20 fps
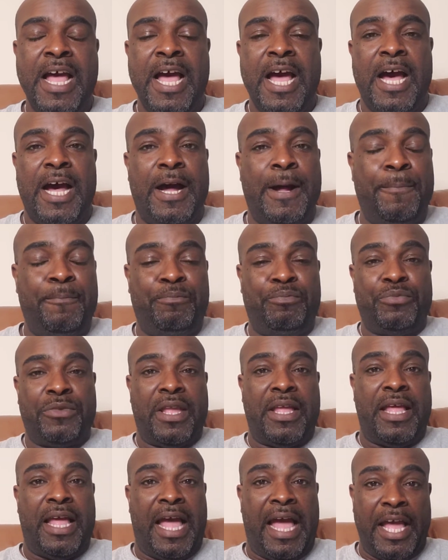Um,
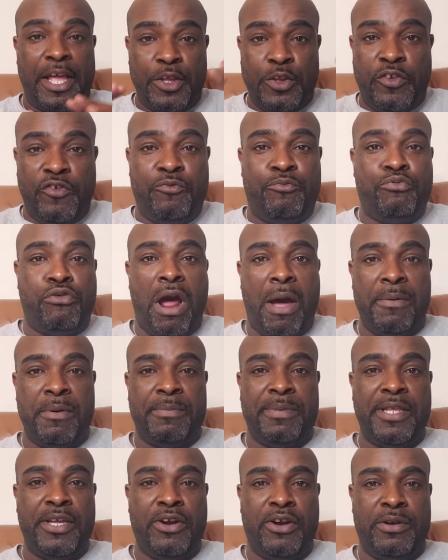you've
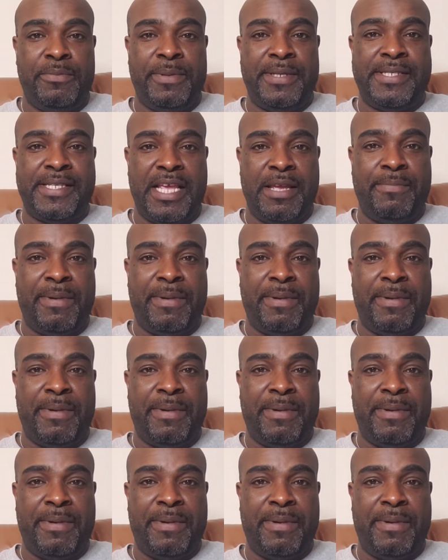probably heard me say